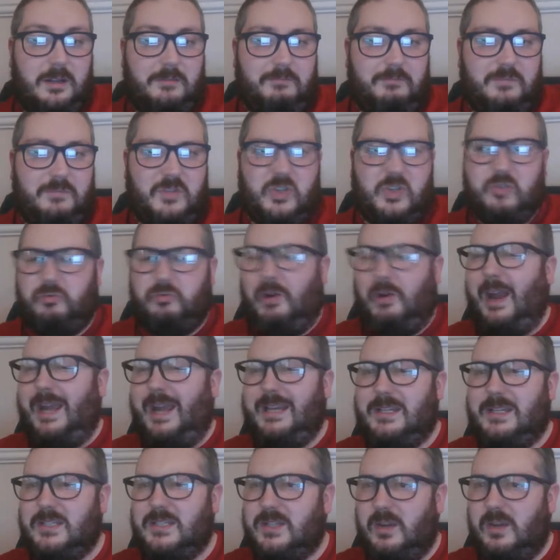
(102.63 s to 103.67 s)

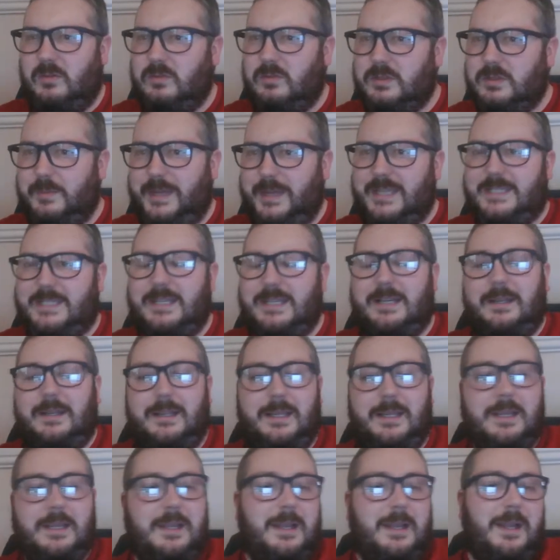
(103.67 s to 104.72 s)
shrine stones,
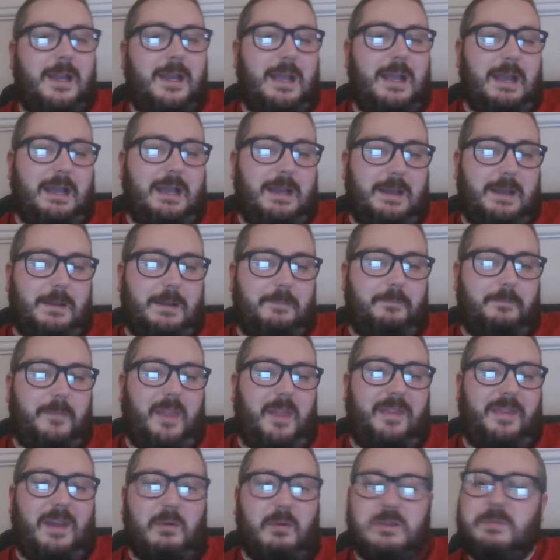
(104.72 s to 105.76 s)
basically. And
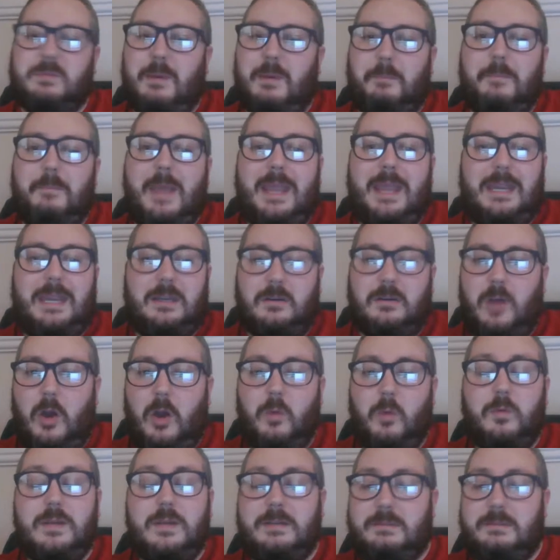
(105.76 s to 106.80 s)
that was my
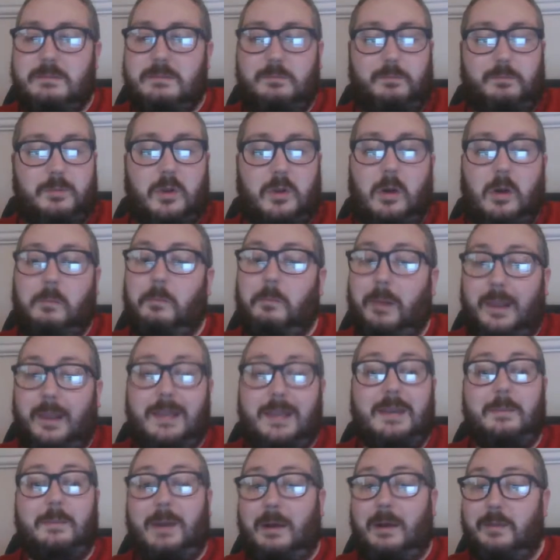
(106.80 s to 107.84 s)
only
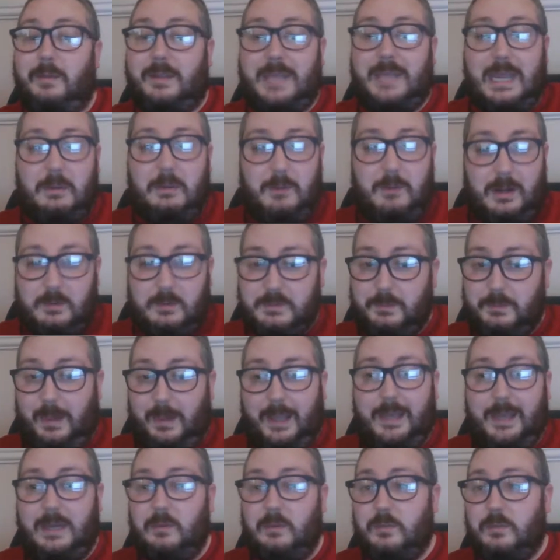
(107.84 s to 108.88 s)
complaint about the game when I was
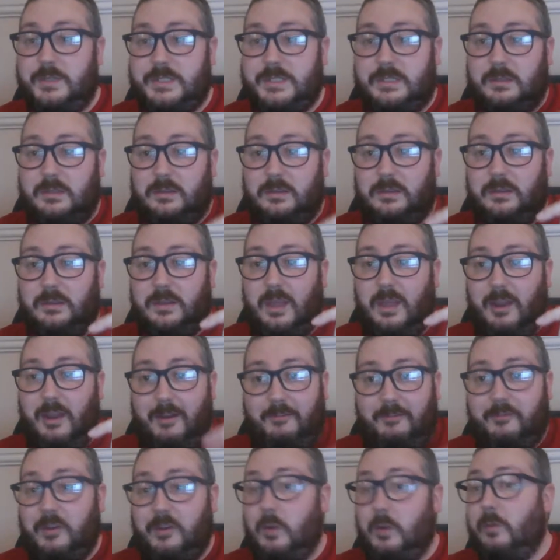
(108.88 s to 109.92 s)
playing it, was they're
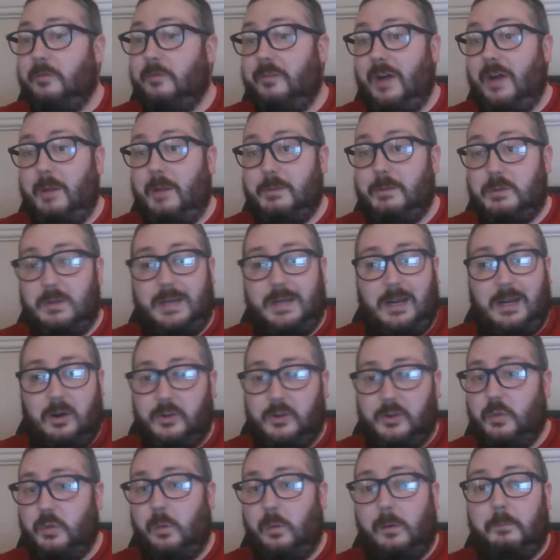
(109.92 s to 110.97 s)
few and far between. I got
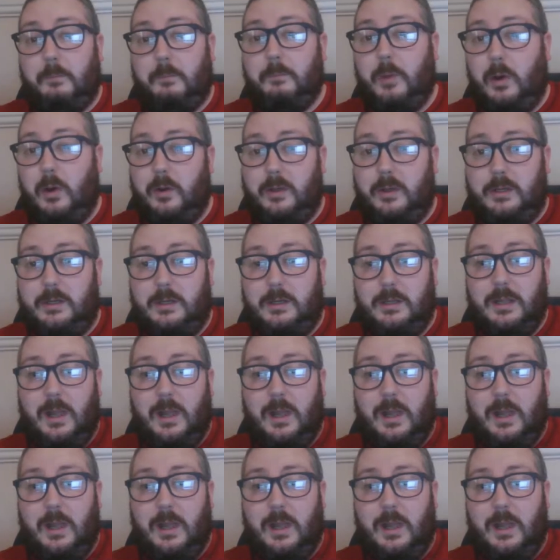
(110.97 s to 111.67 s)
to one point